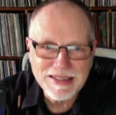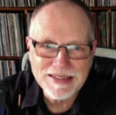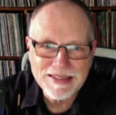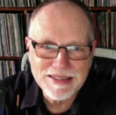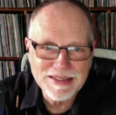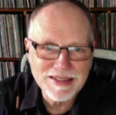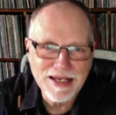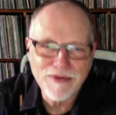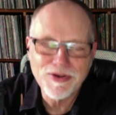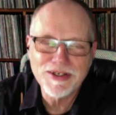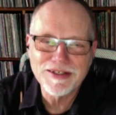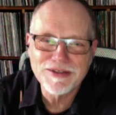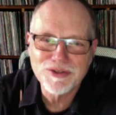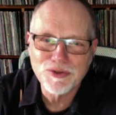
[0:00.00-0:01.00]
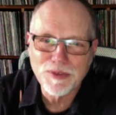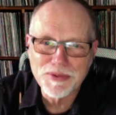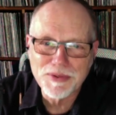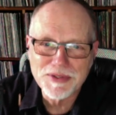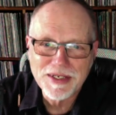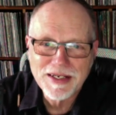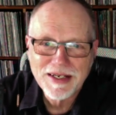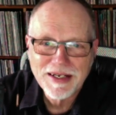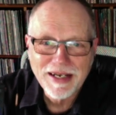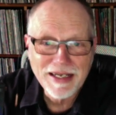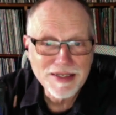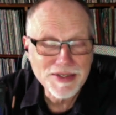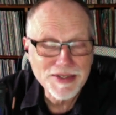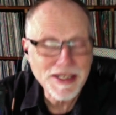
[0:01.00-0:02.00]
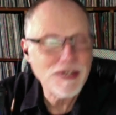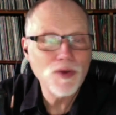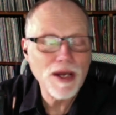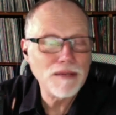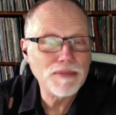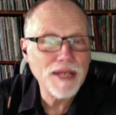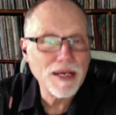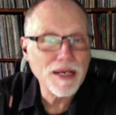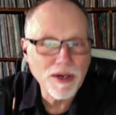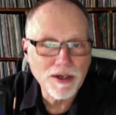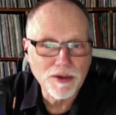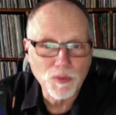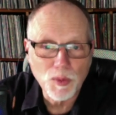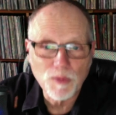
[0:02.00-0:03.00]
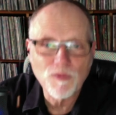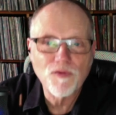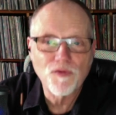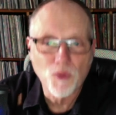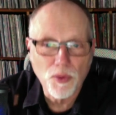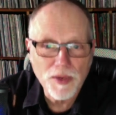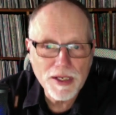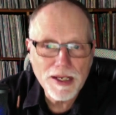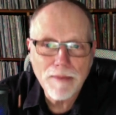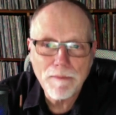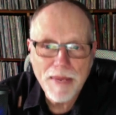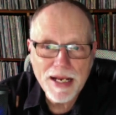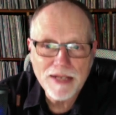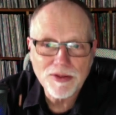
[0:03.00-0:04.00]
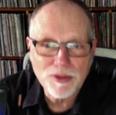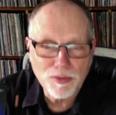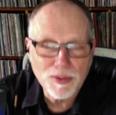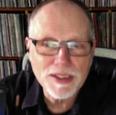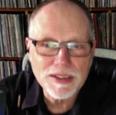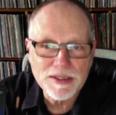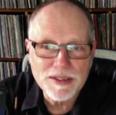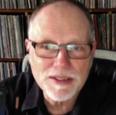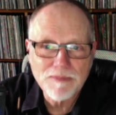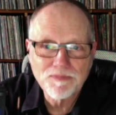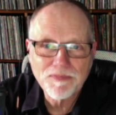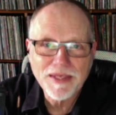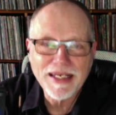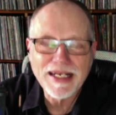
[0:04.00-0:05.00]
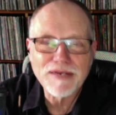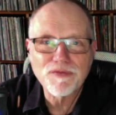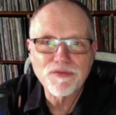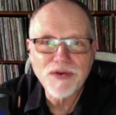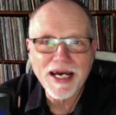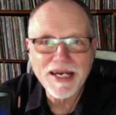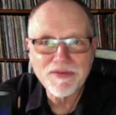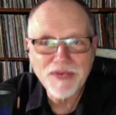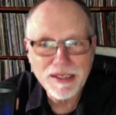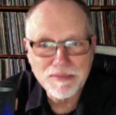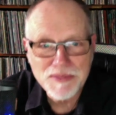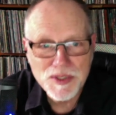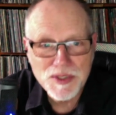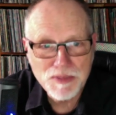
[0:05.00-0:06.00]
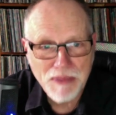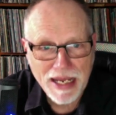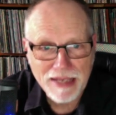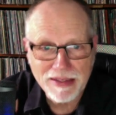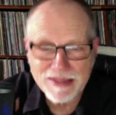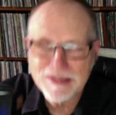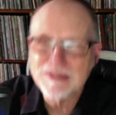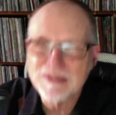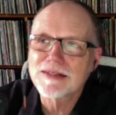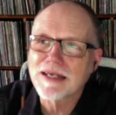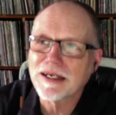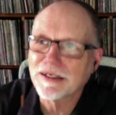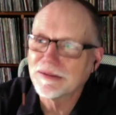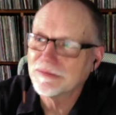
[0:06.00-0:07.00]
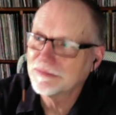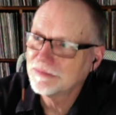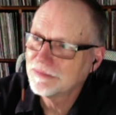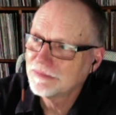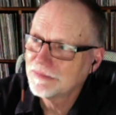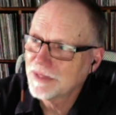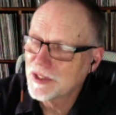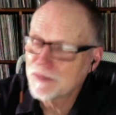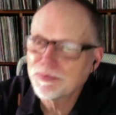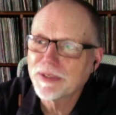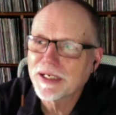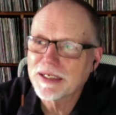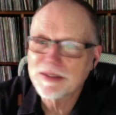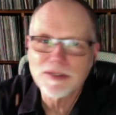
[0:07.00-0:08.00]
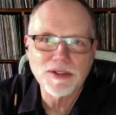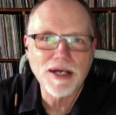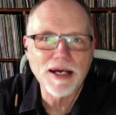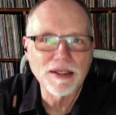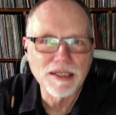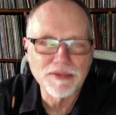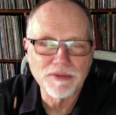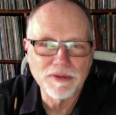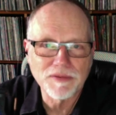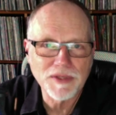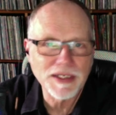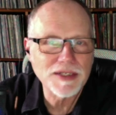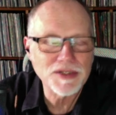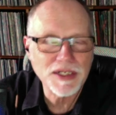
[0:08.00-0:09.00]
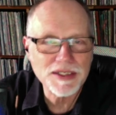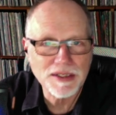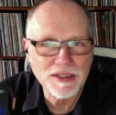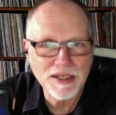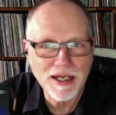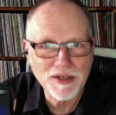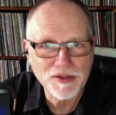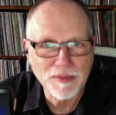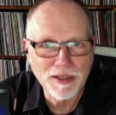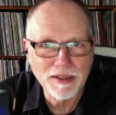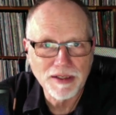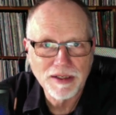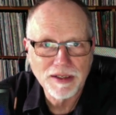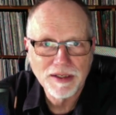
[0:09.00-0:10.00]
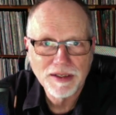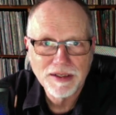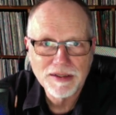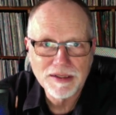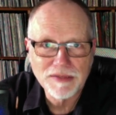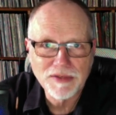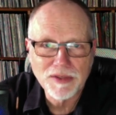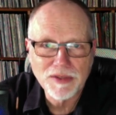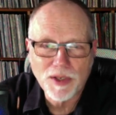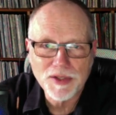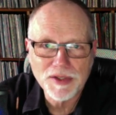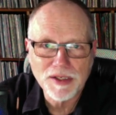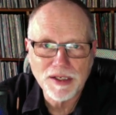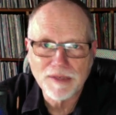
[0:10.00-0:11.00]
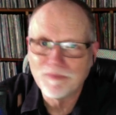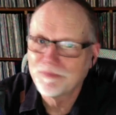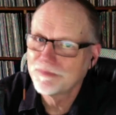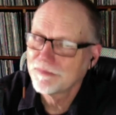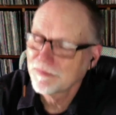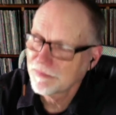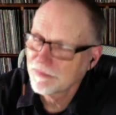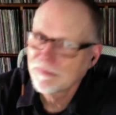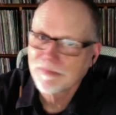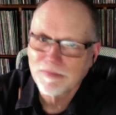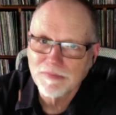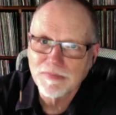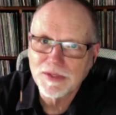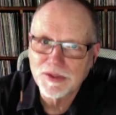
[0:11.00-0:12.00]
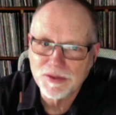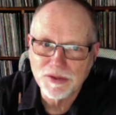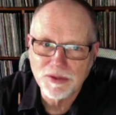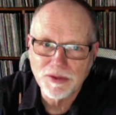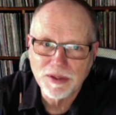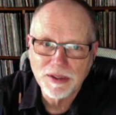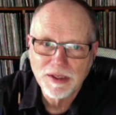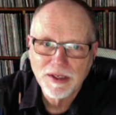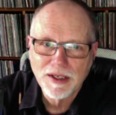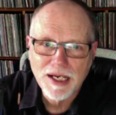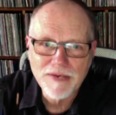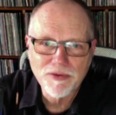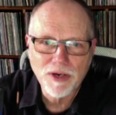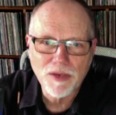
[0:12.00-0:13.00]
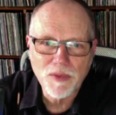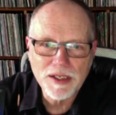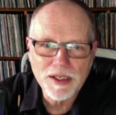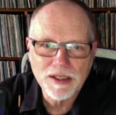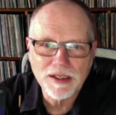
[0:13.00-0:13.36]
seven triples and set a new NBA record with 40 made threes in a five game span. That's insane. He's playing at such a high level. If you get a chance to catch him on TV and watch a game, you should do it. Have a great week